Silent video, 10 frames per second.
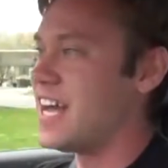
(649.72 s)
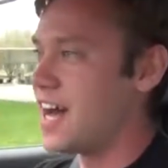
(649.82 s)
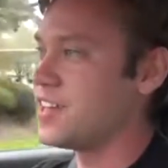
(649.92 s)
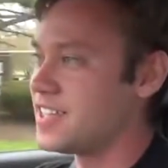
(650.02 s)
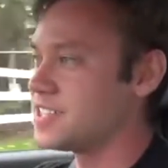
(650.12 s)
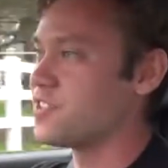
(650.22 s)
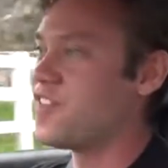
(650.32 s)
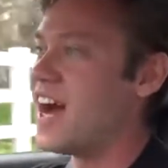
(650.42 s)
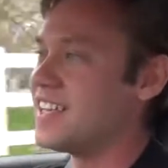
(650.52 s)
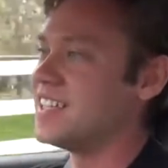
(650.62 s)
now that these are
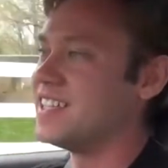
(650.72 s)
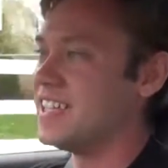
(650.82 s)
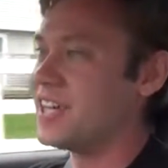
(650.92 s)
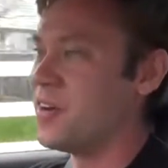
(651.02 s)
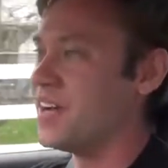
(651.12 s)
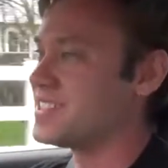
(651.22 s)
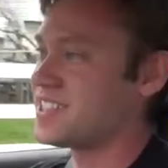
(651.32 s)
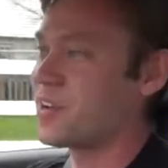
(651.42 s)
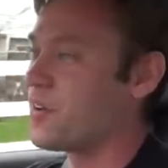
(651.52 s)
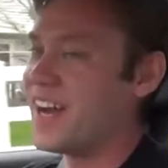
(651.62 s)
finally legal, and it's
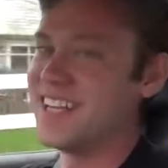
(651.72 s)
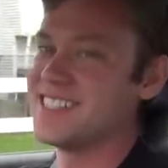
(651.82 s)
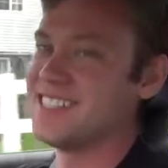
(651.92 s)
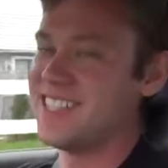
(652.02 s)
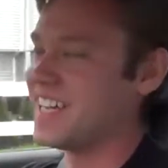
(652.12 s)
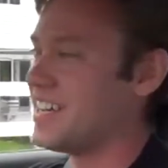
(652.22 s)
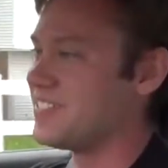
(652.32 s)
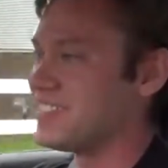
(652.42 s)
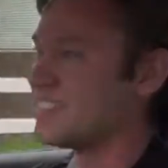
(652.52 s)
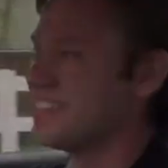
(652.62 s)
the greatest thing
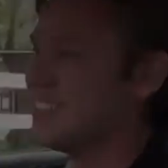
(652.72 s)
ever.